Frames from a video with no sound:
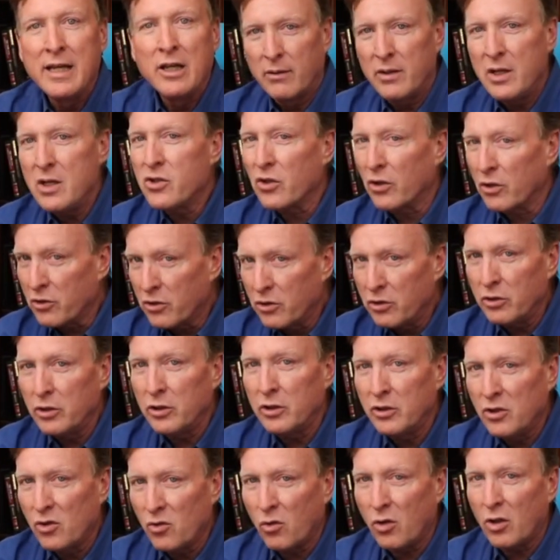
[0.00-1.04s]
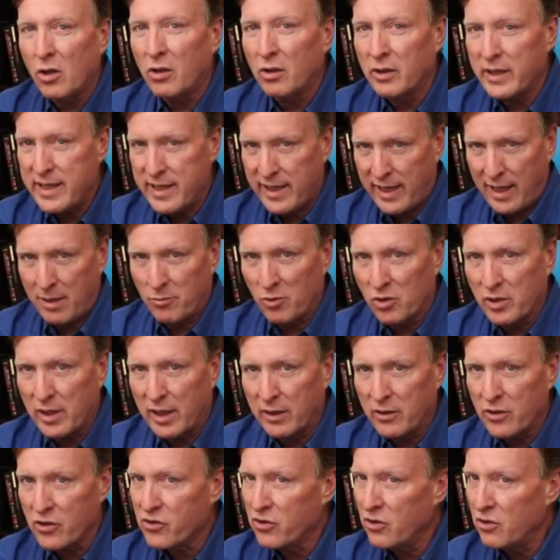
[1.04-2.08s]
These are good quality cable cutters.